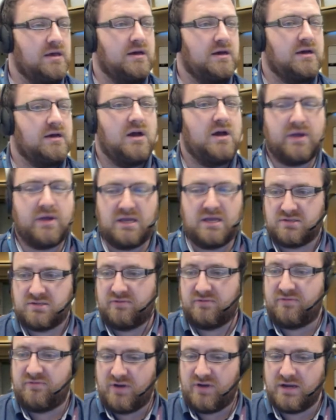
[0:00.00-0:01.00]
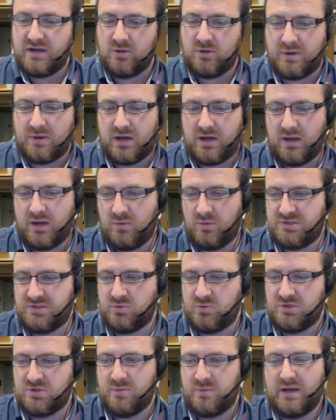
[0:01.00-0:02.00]
Okay, so the final part I want to
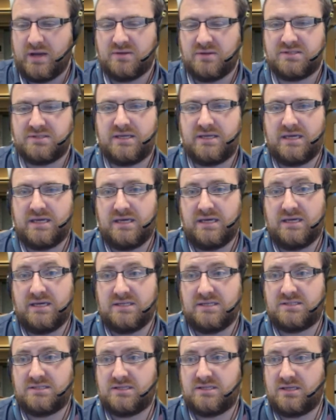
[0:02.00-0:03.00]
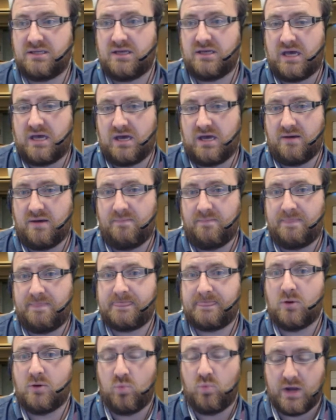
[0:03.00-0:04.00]
talk to you about is
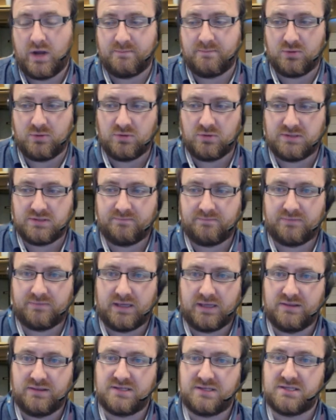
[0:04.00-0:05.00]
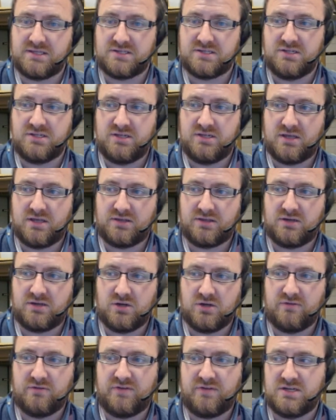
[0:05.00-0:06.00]
Whiteboard, and this is another
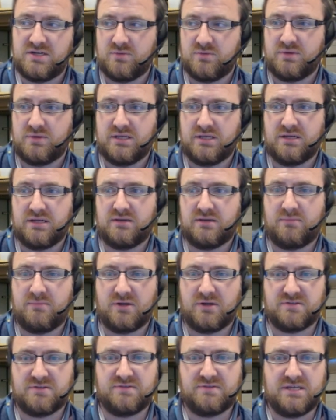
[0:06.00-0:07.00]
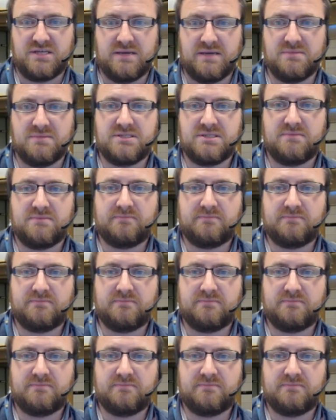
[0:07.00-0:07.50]
new feature within Microsoft Teams.